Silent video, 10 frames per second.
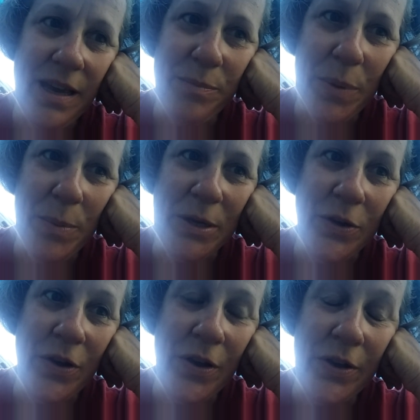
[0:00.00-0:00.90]
But my
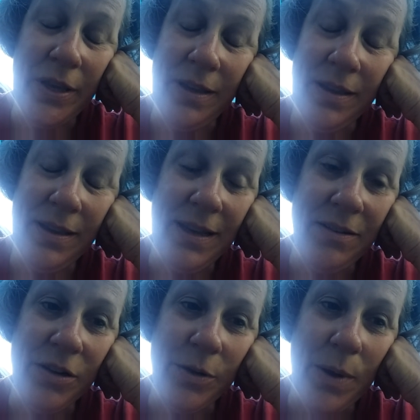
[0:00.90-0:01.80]
dog, I
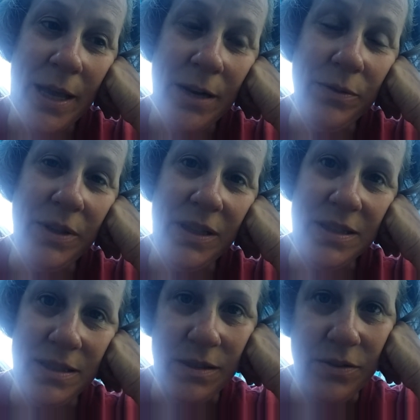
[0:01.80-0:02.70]
don't know. I don't think the
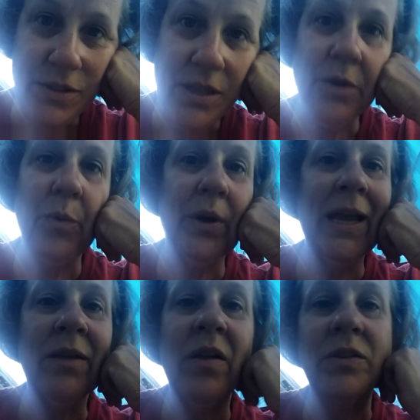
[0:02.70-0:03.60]
sitter is going to work
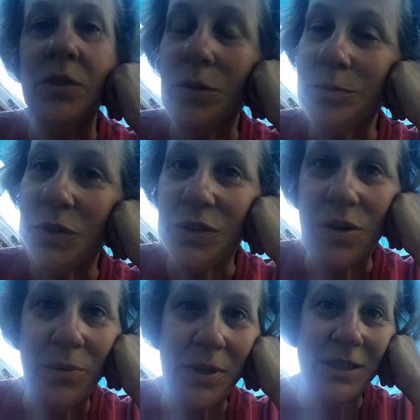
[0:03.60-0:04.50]
out long term. She's
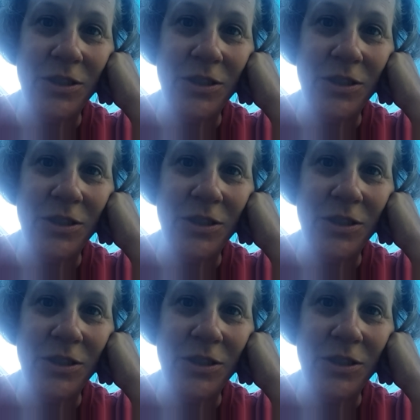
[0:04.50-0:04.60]
already